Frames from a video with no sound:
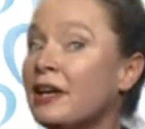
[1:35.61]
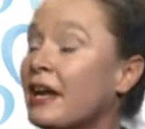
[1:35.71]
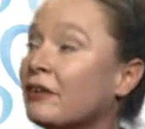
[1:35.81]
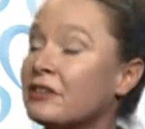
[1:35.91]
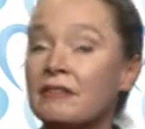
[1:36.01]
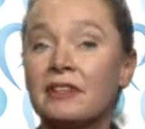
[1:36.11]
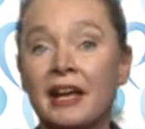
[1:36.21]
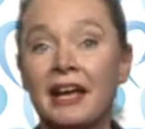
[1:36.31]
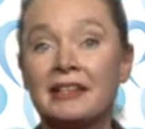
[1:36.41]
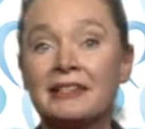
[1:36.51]
3 angles
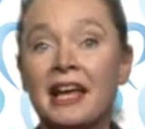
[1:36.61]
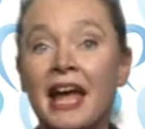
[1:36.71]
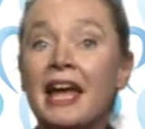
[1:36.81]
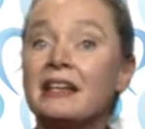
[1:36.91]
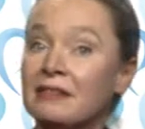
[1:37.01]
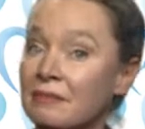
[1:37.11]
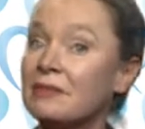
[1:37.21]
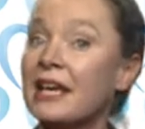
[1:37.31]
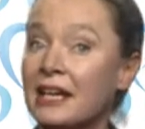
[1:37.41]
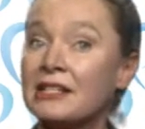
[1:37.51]
of the case and,
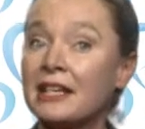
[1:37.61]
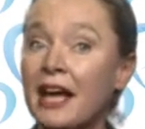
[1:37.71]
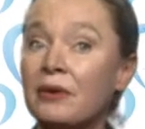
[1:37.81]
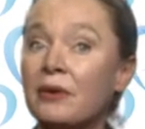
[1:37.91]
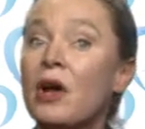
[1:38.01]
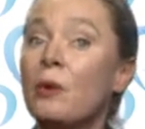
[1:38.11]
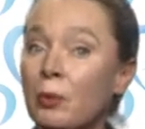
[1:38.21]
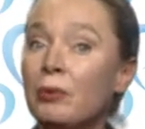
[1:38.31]
taken together,